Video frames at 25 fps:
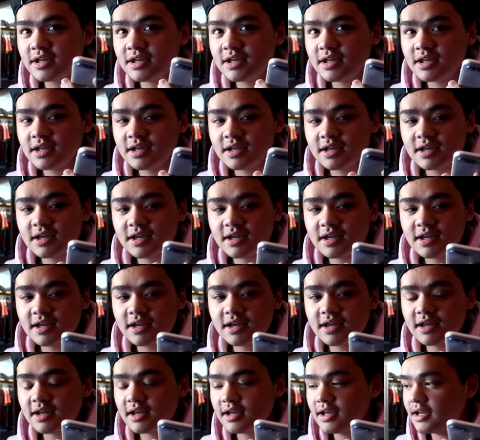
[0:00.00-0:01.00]

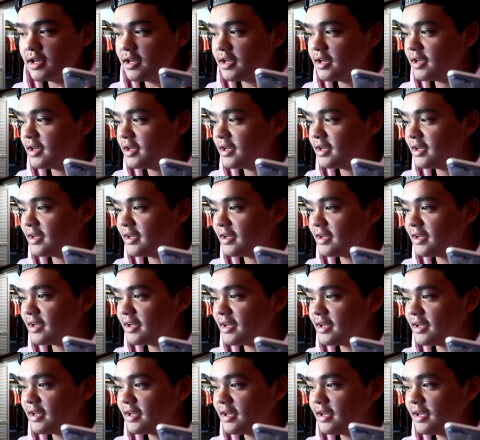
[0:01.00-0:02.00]

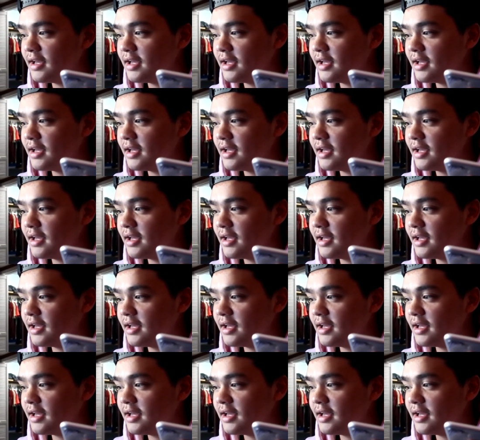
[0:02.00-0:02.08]
[no speech]